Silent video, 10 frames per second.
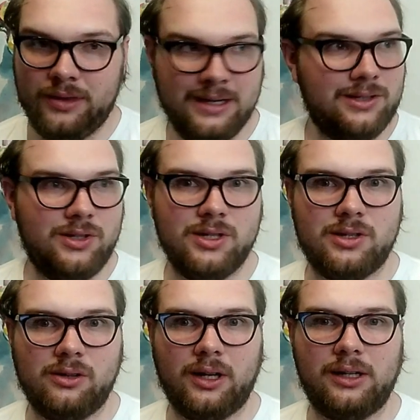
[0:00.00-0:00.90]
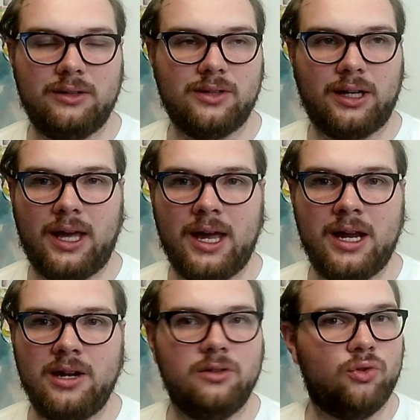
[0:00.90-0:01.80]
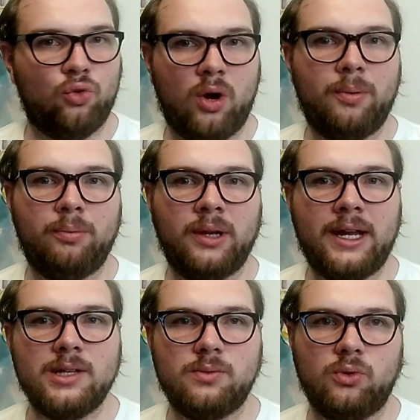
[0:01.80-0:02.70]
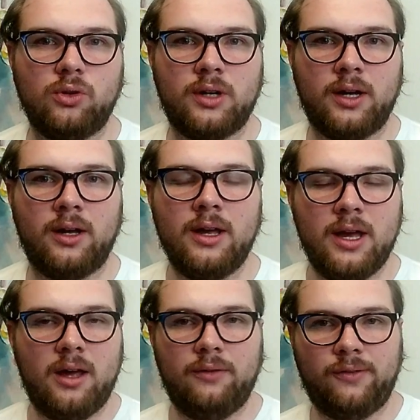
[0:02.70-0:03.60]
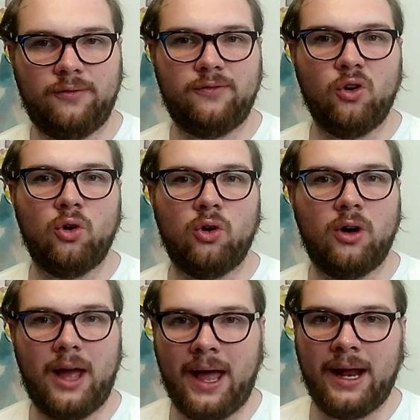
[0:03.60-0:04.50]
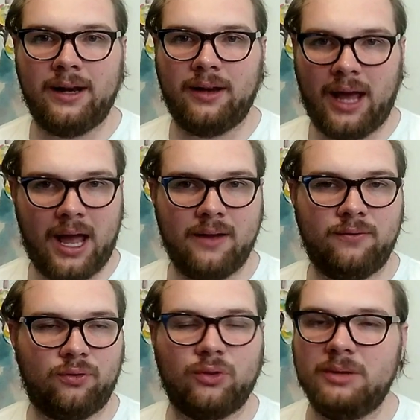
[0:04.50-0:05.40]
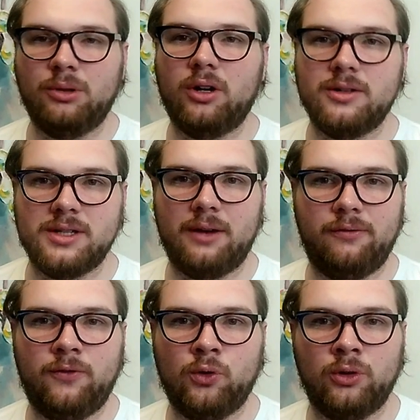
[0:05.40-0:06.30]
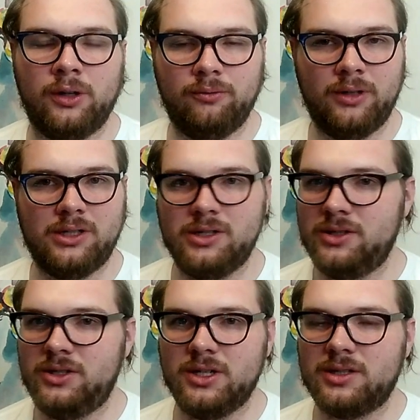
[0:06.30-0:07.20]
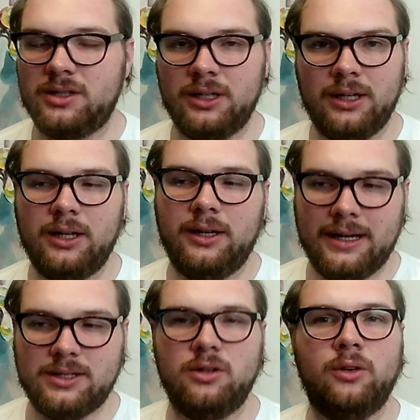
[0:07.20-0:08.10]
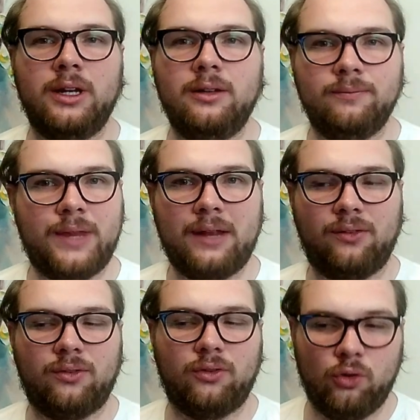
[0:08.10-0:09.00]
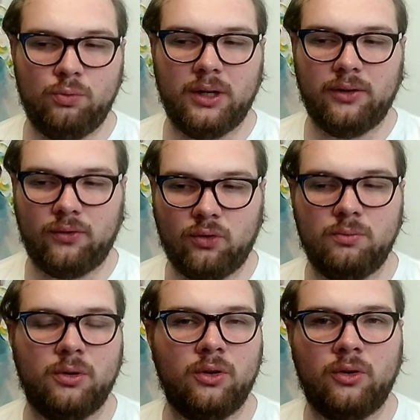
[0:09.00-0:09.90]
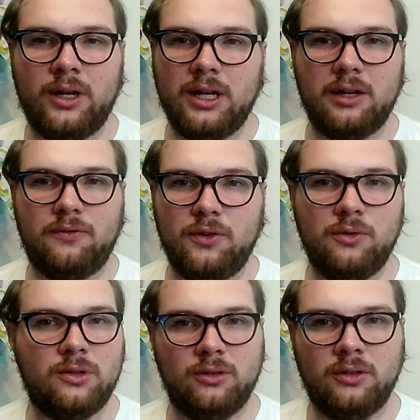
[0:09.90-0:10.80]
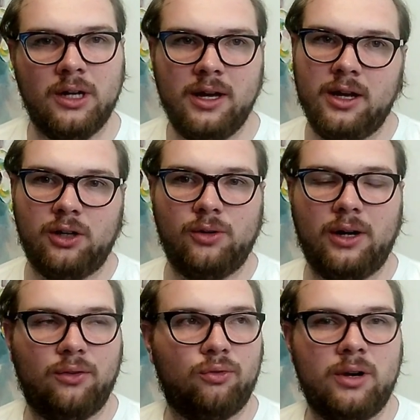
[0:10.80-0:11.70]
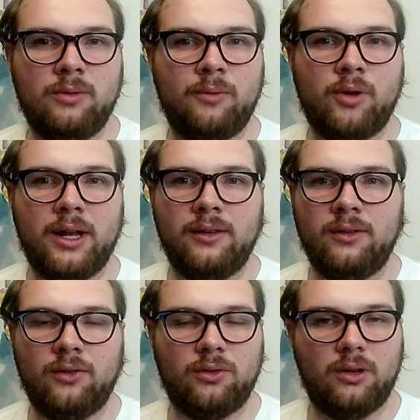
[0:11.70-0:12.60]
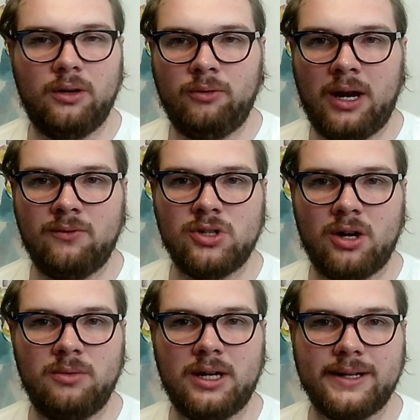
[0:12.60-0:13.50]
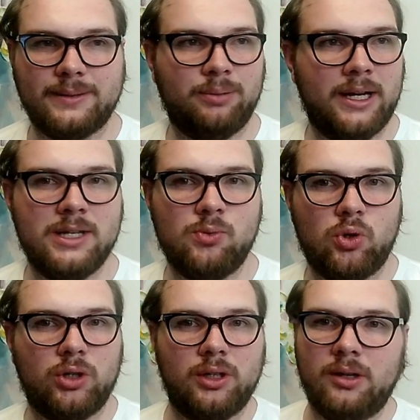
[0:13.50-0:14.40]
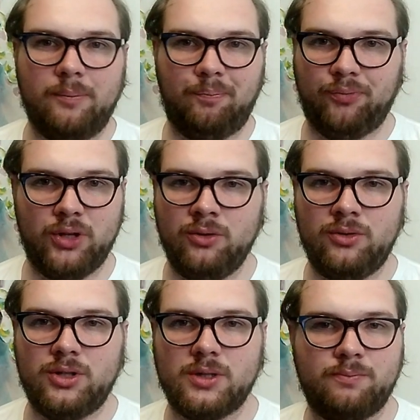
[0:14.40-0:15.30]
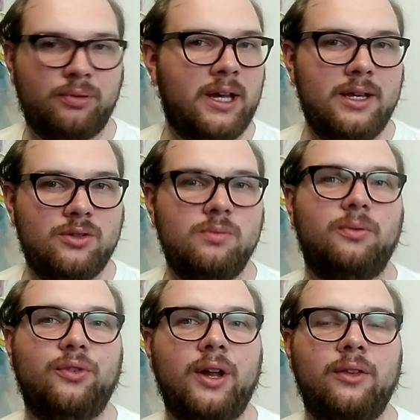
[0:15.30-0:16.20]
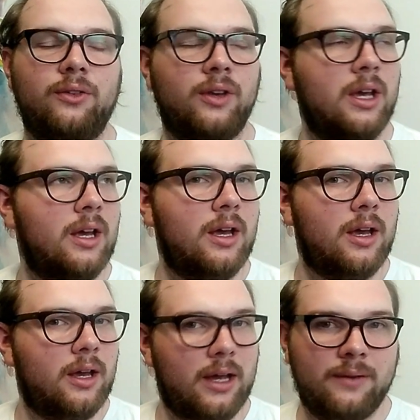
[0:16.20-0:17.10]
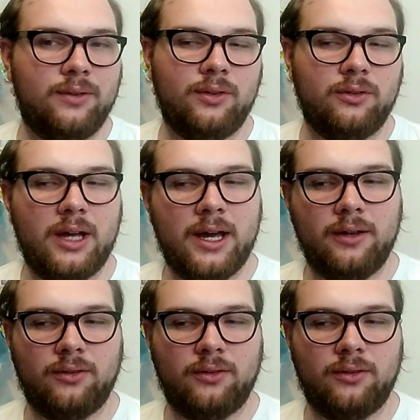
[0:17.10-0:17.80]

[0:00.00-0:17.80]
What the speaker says: This just is hey, drop a Planeswalker for 4 and have 3 blockers up for it, which is that's annoying. That's super, super annoying. If you could create 3 1/1s where every time you cast a Planeswalker, you just play Super Friends every single day.